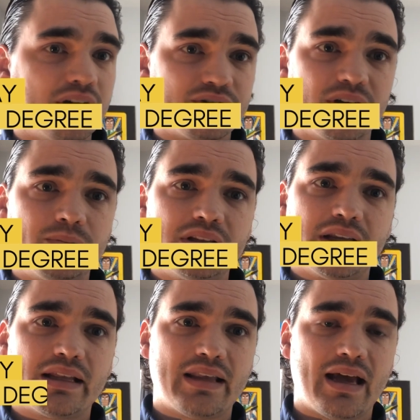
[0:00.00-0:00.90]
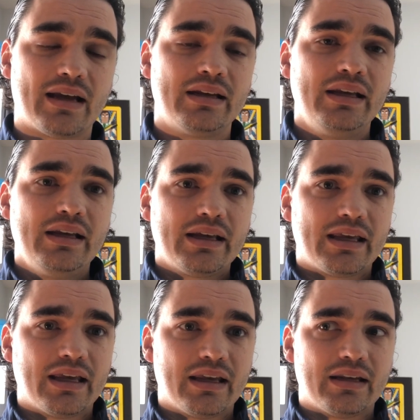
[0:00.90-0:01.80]
Something like that
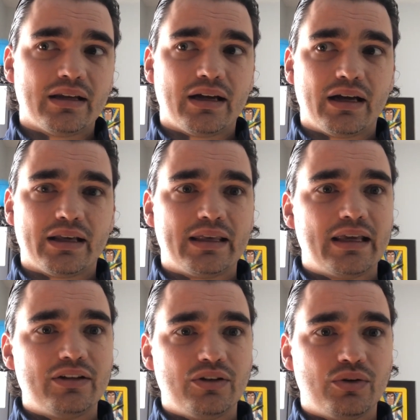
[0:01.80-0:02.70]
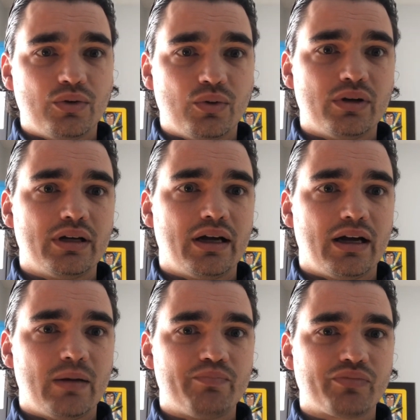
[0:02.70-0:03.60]
can get
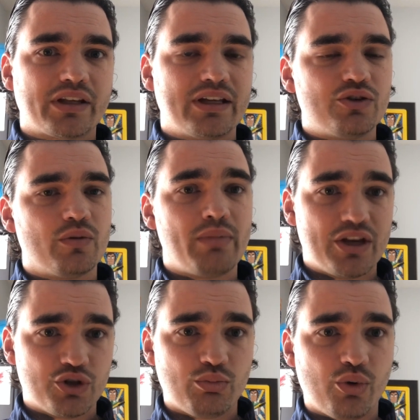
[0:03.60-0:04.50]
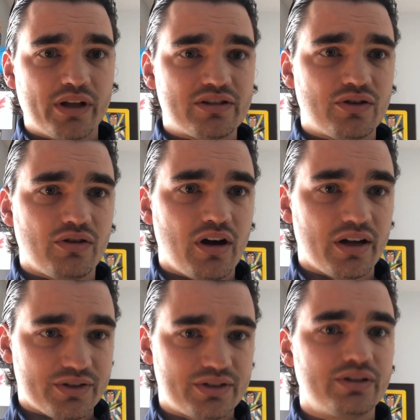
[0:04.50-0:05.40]
your major points
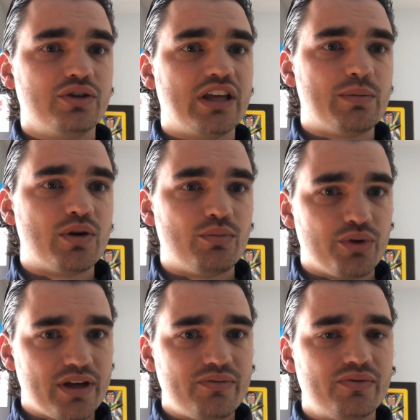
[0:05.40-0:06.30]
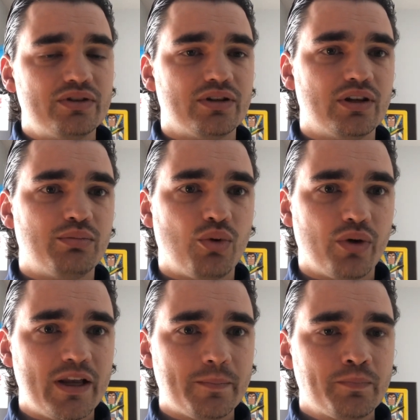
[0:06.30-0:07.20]
across. You keep it brief to the
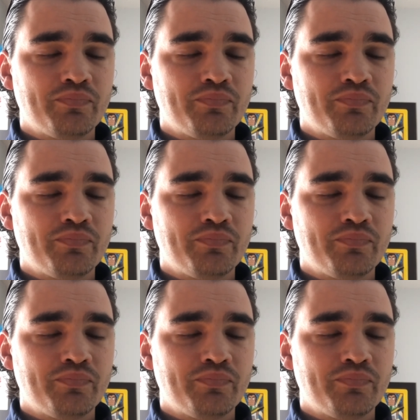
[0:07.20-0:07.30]
point.